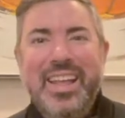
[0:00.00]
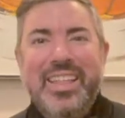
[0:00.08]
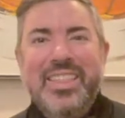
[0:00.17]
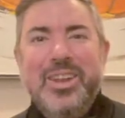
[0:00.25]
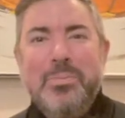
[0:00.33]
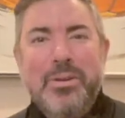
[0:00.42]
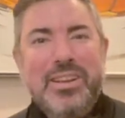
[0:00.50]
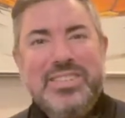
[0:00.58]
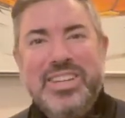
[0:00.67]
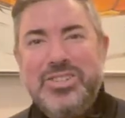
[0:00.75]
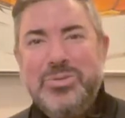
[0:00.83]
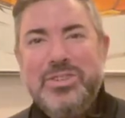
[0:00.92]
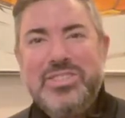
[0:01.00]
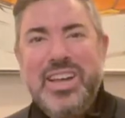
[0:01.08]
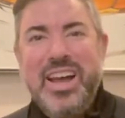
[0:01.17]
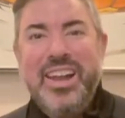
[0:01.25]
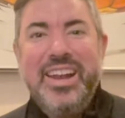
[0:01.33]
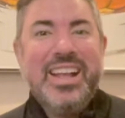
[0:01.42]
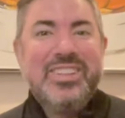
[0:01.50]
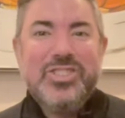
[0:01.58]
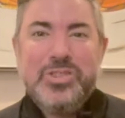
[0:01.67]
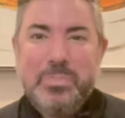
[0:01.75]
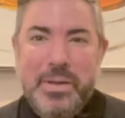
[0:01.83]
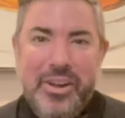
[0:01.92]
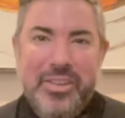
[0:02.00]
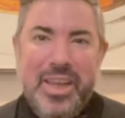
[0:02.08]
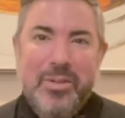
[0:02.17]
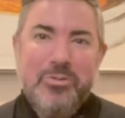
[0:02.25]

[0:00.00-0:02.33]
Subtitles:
than the president to resign and spare them